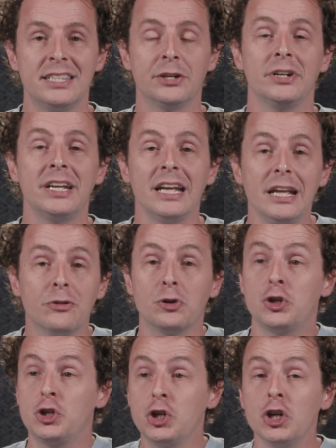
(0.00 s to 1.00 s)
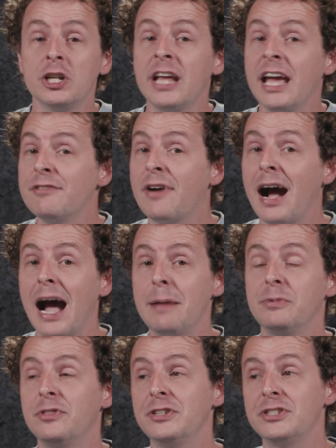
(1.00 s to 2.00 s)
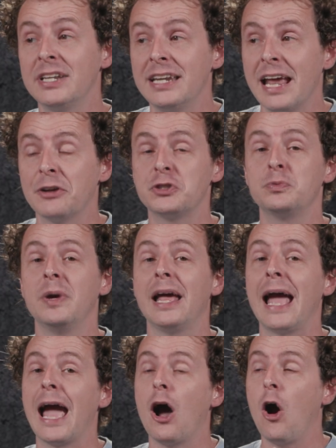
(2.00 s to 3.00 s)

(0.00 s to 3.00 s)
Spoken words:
Theory either shouldn't have hyped this announcement at